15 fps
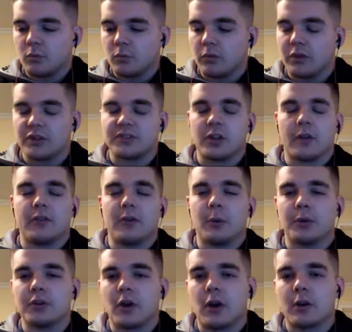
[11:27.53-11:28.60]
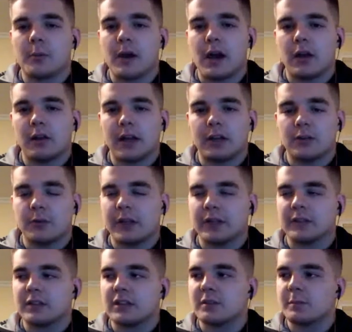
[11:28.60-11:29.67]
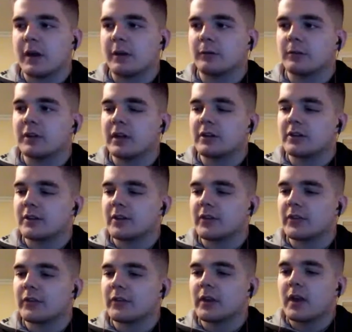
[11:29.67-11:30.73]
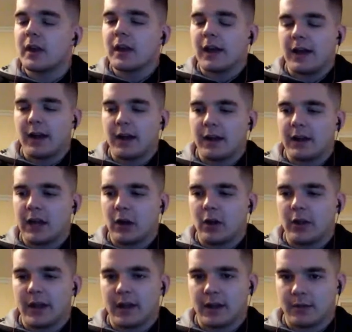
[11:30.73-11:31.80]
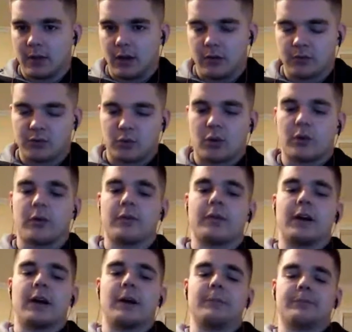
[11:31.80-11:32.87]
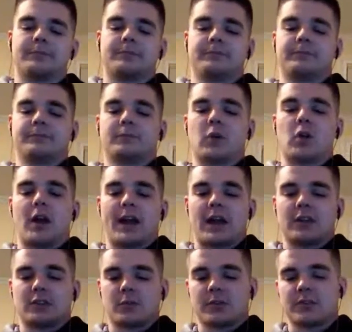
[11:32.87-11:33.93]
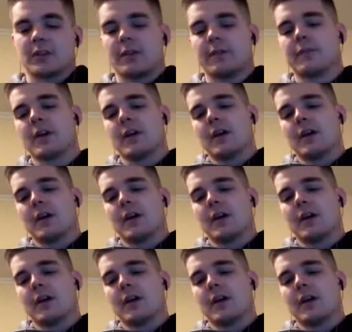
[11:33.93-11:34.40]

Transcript: The stuff you were talking about, like doing like T-spine rotations and all that, sort of all that kind of stuff.